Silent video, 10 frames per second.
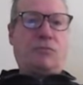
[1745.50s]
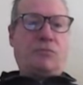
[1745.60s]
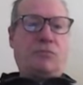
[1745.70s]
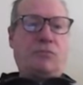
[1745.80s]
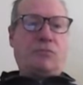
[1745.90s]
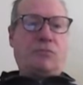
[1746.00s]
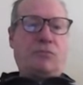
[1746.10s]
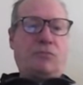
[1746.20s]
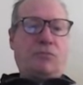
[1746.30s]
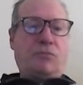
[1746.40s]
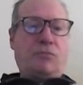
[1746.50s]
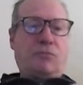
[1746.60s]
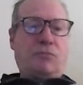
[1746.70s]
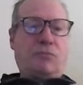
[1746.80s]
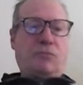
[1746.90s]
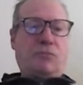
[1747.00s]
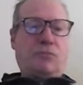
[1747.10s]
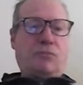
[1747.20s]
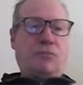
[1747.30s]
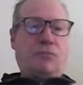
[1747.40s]

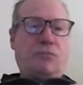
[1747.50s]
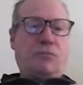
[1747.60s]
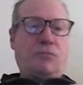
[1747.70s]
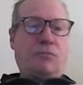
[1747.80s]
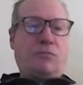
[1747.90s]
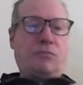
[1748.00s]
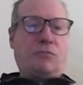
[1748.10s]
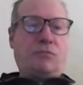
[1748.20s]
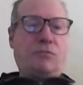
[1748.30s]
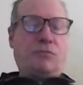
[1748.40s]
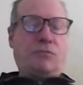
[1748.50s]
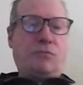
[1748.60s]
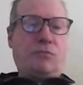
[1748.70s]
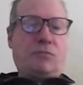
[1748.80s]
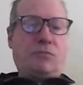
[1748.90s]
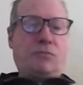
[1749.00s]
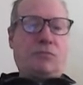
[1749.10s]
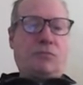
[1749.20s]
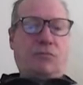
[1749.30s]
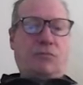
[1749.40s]

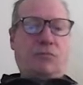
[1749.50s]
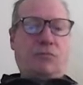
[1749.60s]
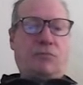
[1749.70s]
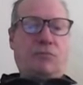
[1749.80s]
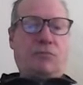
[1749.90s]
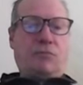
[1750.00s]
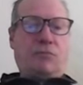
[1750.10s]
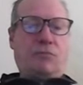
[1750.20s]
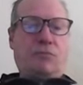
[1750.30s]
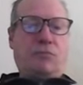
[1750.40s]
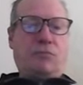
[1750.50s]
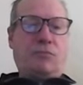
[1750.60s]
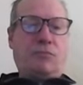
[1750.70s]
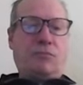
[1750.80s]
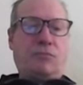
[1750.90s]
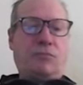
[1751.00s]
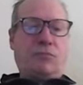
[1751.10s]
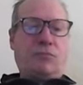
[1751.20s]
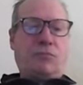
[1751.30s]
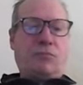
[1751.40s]
No words are spoken by the person on screen.